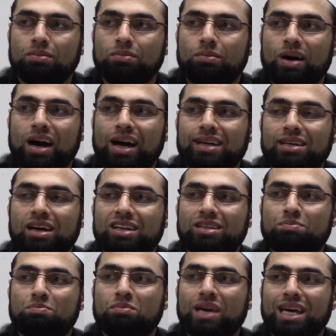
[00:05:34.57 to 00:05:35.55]
By
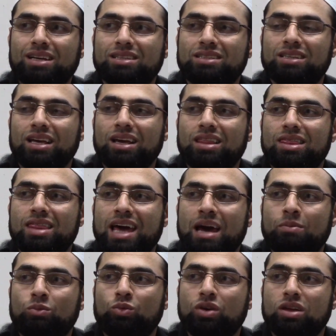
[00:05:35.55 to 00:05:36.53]
not mixing
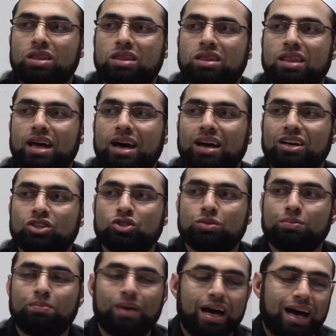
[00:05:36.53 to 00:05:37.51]
them with the
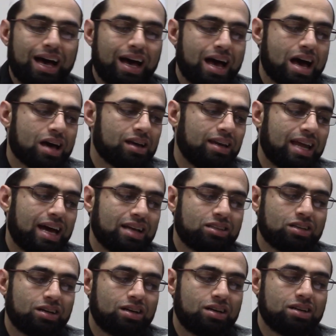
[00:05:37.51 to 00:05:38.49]
itbaq
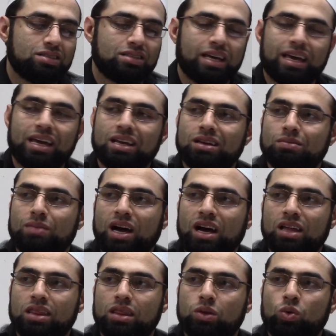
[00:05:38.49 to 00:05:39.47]
letters in
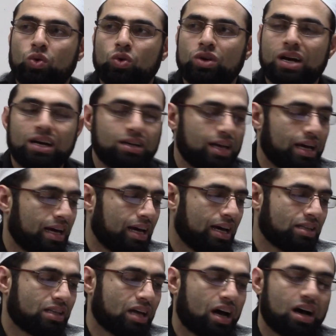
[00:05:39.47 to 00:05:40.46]
mahzuran
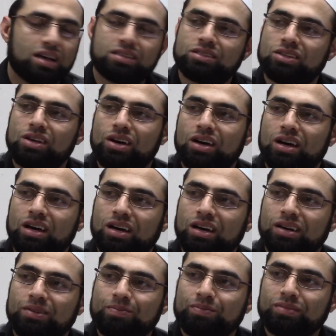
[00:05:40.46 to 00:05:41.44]
and
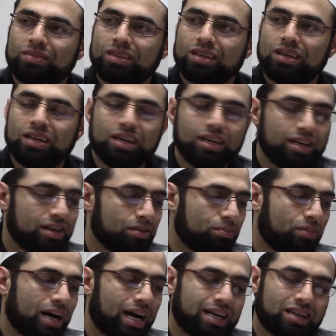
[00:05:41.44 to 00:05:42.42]
asa.
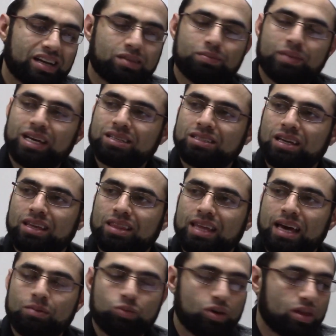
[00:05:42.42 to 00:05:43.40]
By not mixing
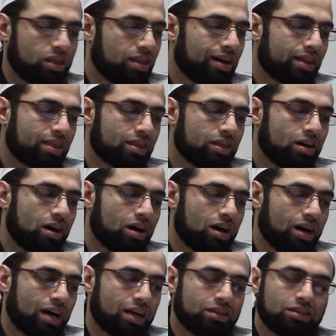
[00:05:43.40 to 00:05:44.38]
them with the
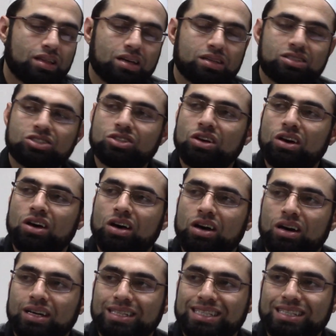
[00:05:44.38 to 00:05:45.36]
dha and the
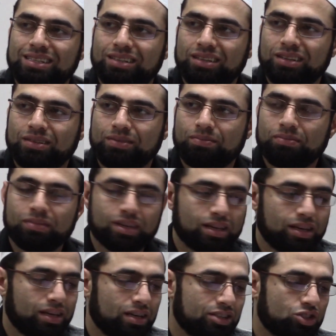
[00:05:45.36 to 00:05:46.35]
sad.
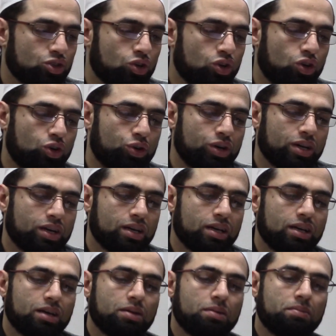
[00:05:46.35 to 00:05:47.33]
So
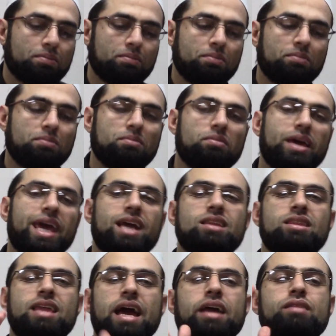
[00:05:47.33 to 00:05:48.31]

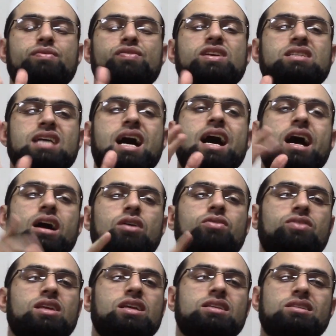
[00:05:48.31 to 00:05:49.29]
make the infitah
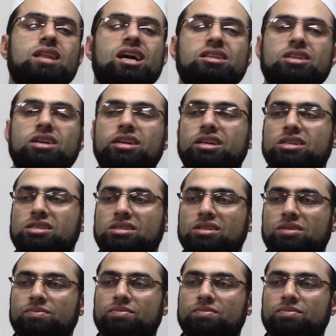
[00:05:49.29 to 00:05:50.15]
of these letters,